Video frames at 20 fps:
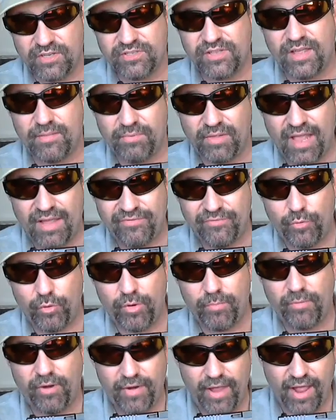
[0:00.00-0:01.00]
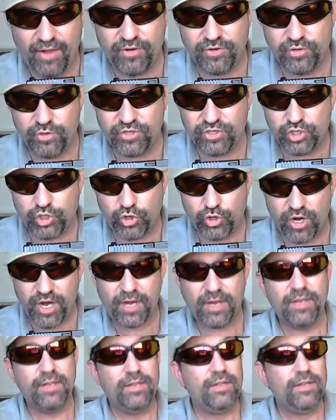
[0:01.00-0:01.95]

that platform on how to do this trick,